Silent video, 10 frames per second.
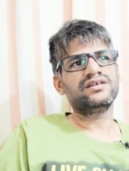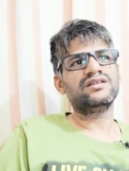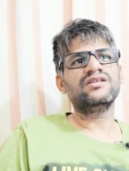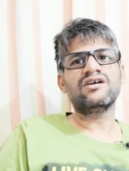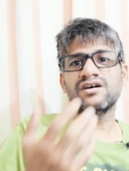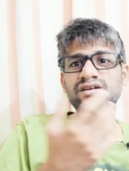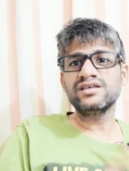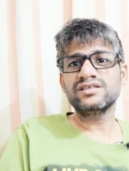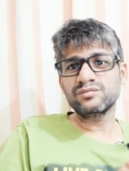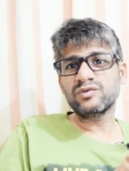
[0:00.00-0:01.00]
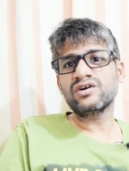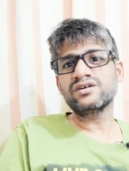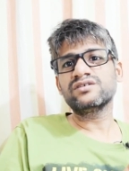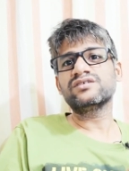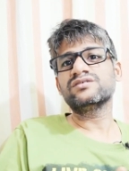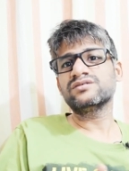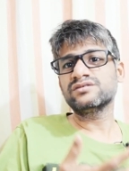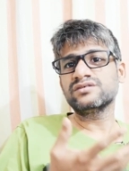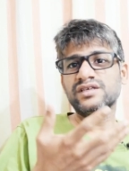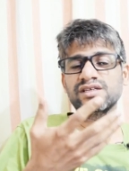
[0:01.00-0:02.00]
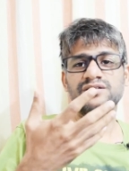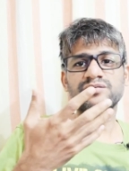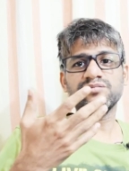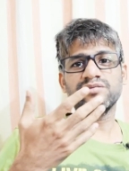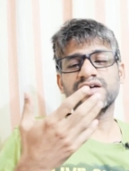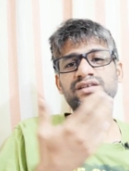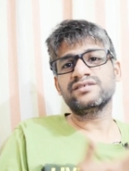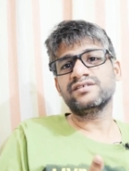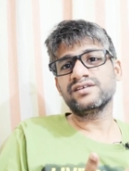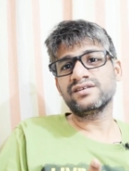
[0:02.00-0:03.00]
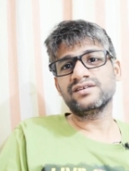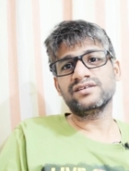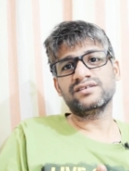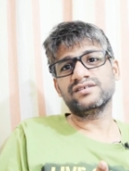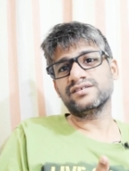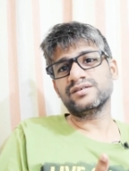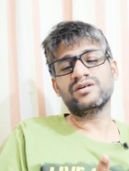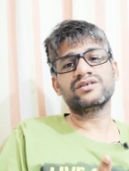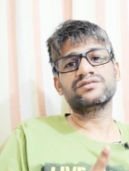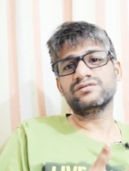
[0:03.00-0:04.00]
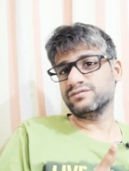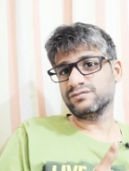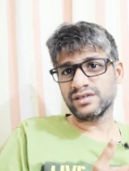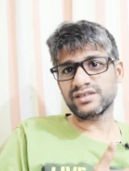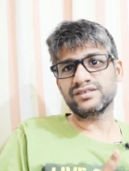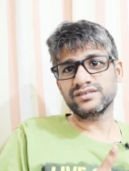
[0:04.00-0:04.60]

nor he is born to do any managerial uh, sort of work.